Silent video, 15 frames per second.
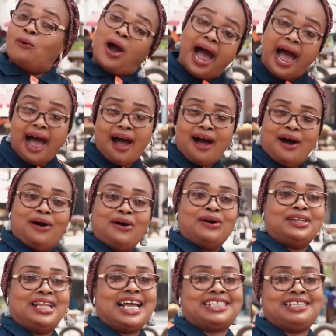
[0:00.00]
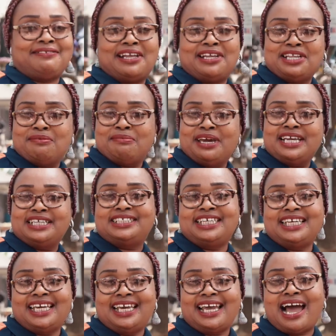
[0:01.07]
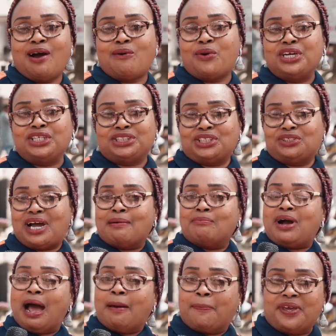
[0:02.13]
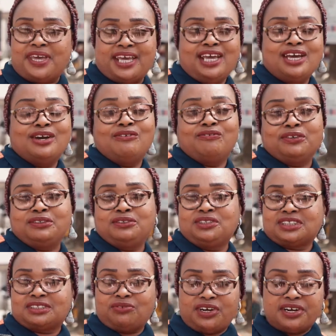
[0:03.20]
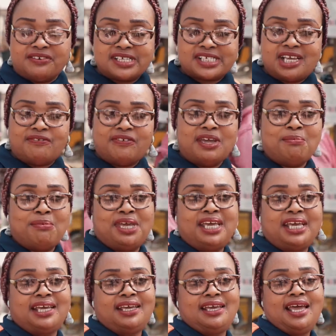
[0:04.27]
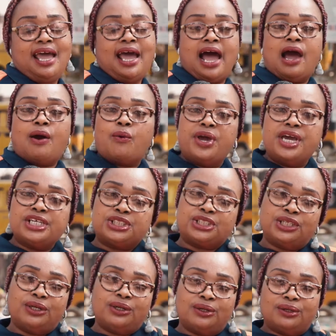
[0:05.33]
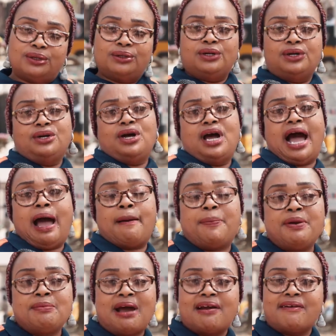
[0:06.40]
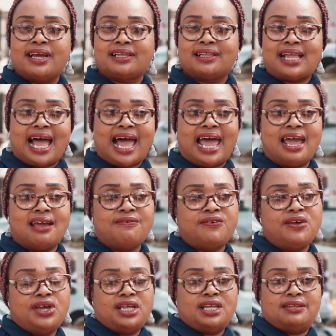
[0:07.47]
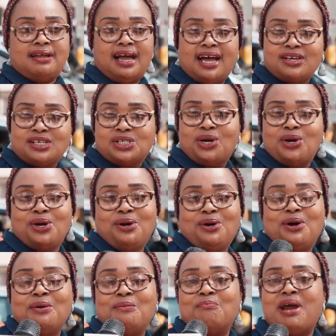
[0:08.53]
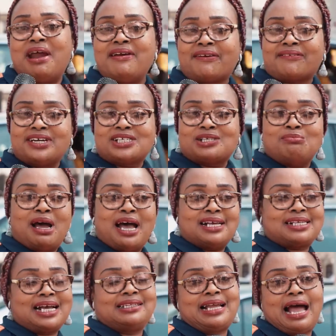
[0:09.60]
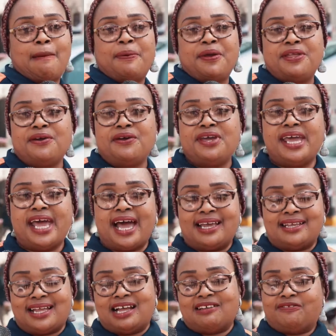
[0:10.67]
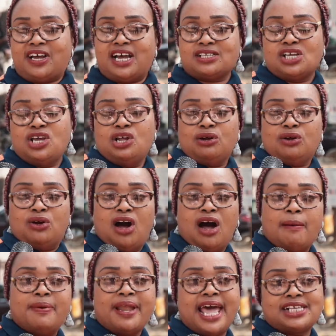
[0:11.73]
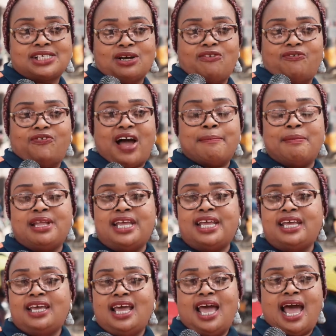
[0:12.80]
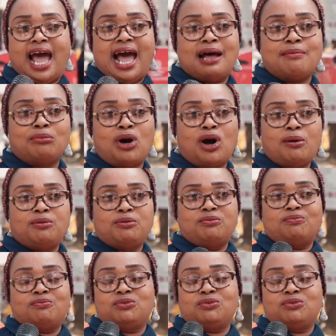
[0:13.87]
Wow, Lasiva Dedemeje, I wish you, I'm happy for you receiving me. I wish you happy married life. Now, so Merry Christmas and Happy New Year in advance. God bless your family and more